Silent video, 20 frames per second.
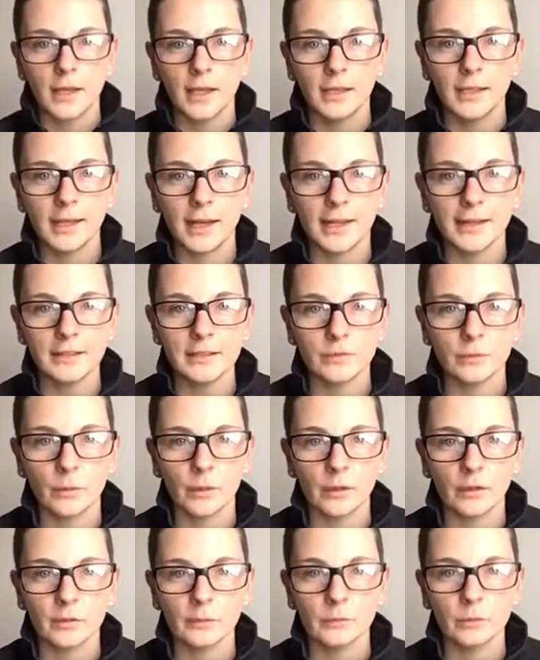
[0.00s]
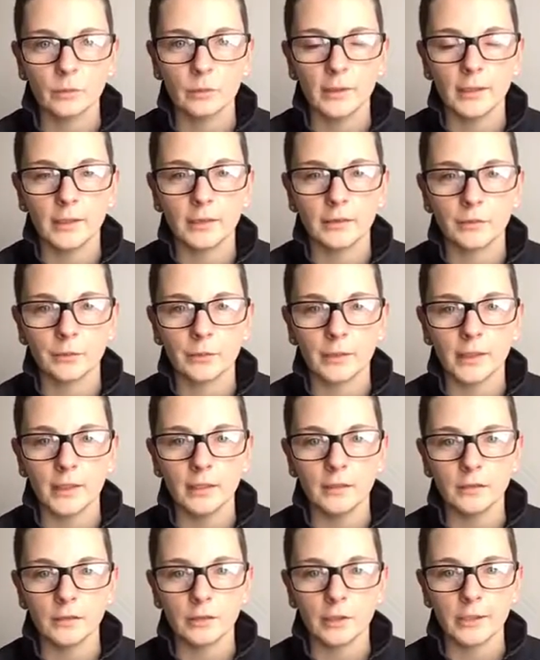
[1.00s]
Hey guys, welcome to week
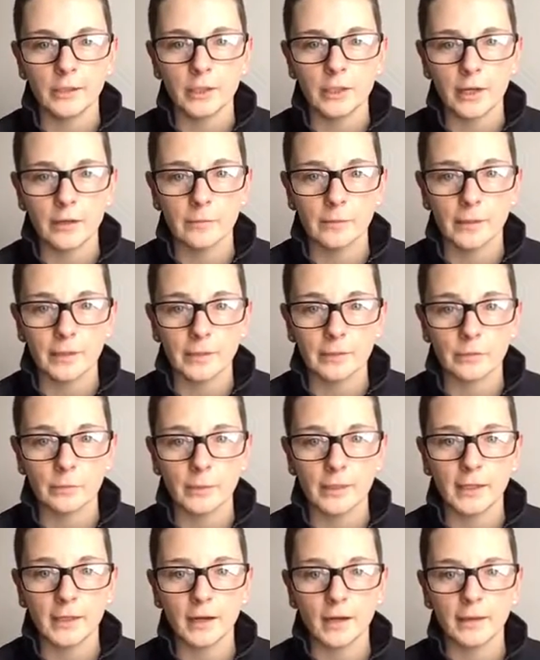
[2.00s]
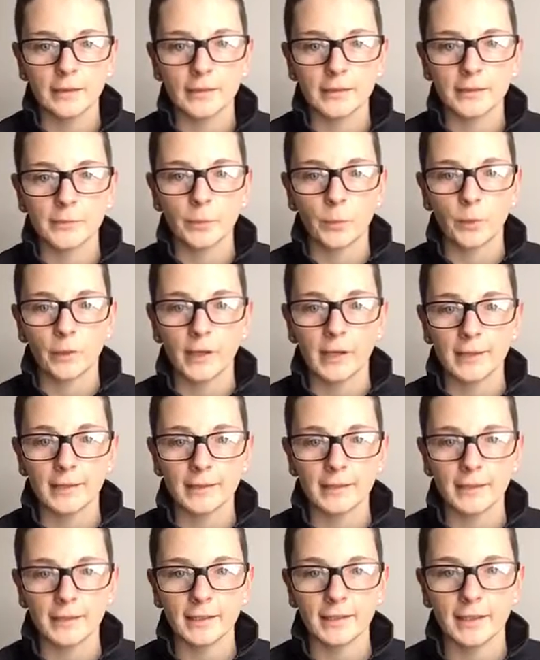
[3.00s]
3. Great job last week on the sport
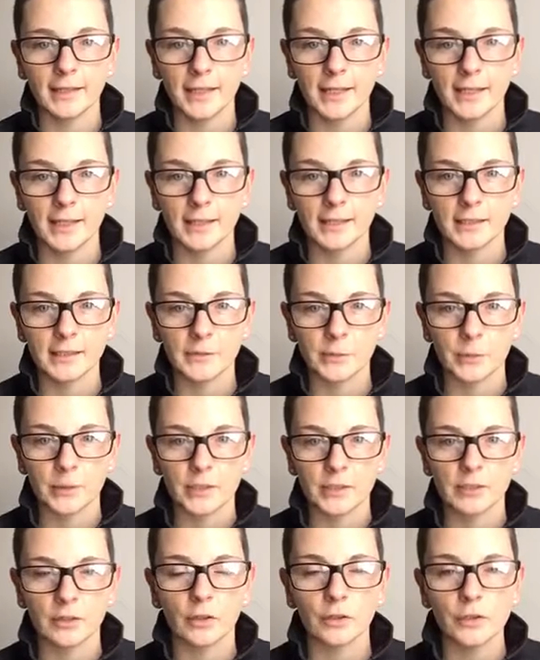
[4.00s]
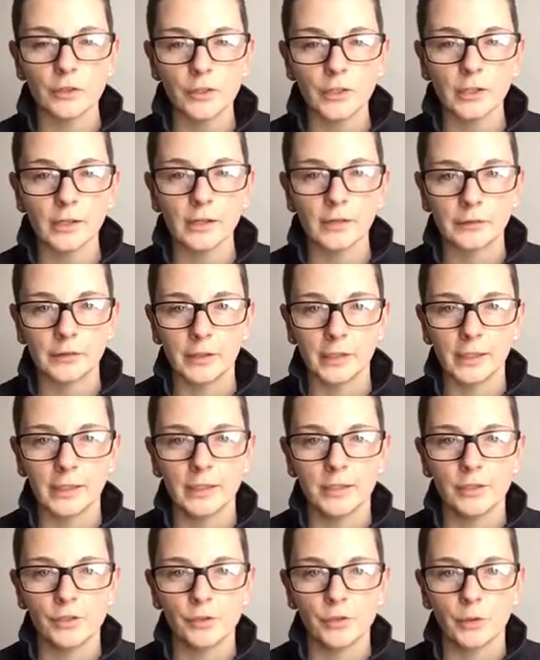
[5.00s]
ethic and the sports culture. I
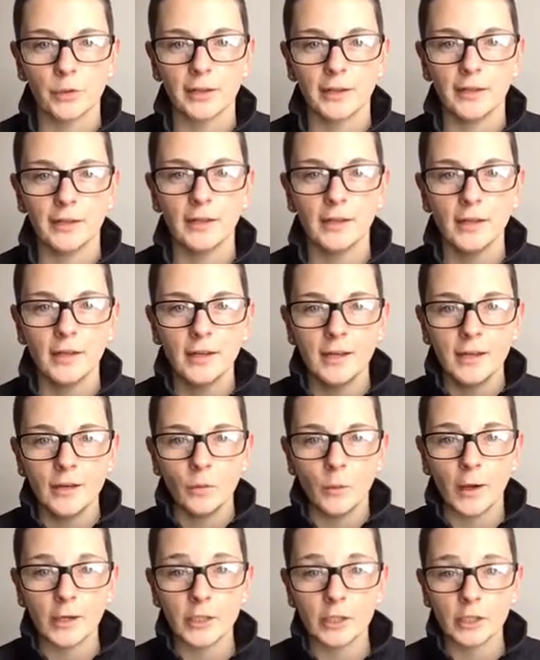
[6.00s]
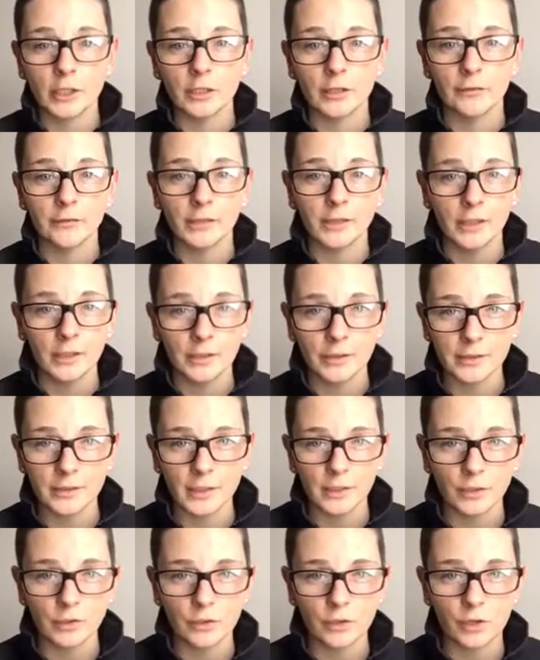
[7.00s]
really enjoyed watching your videos
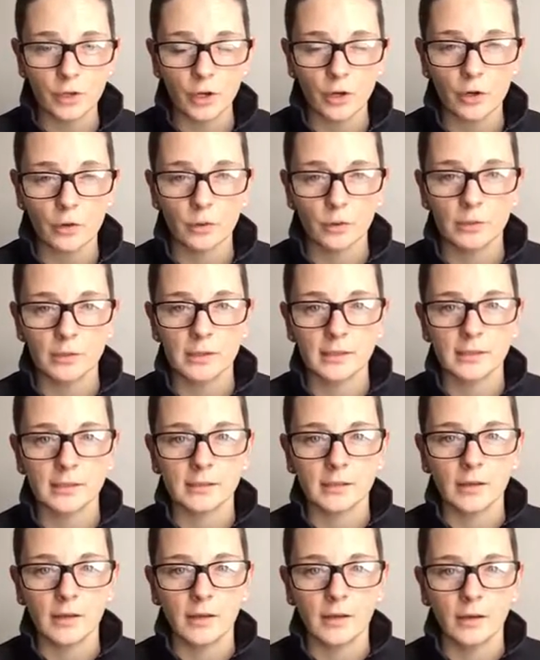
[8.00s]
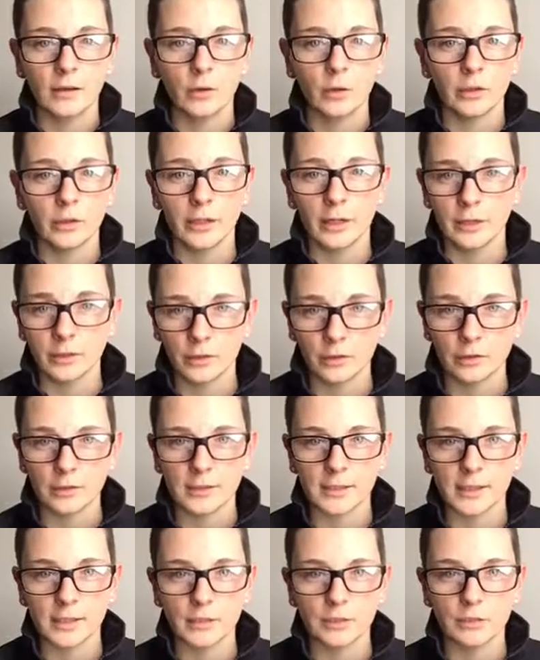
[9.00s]
that you chose or the
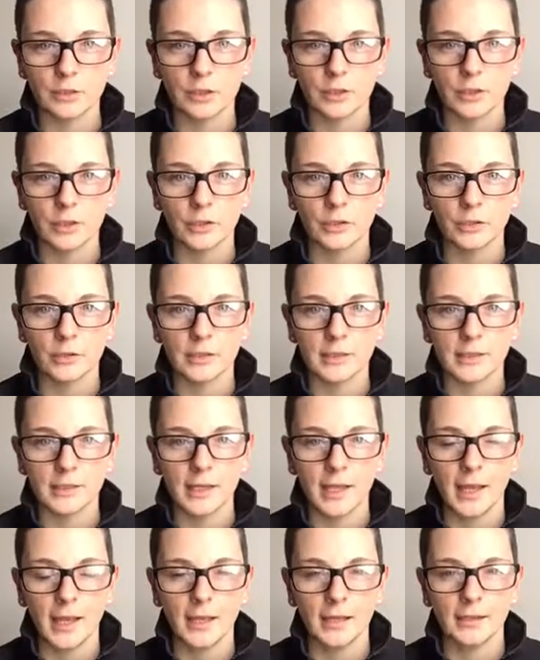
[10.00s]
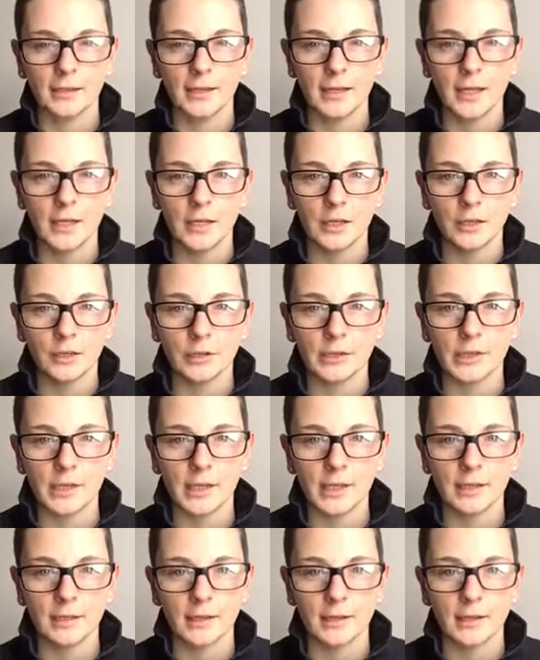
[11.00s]
articles that you chose and getting your
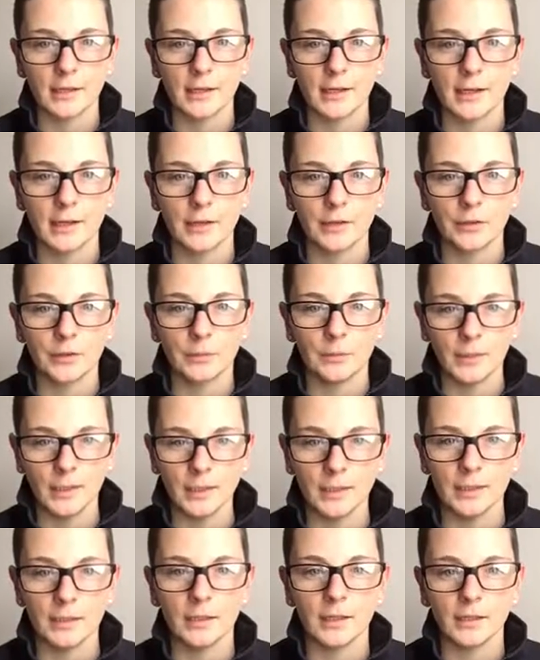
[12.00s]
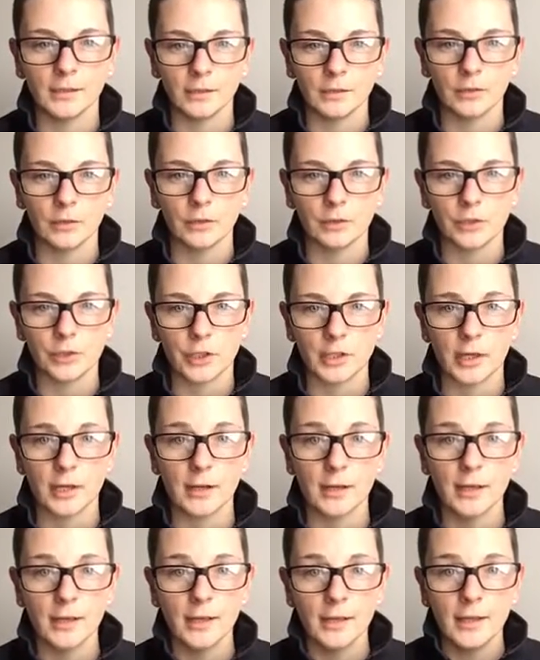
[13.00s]
take on how the media and the culture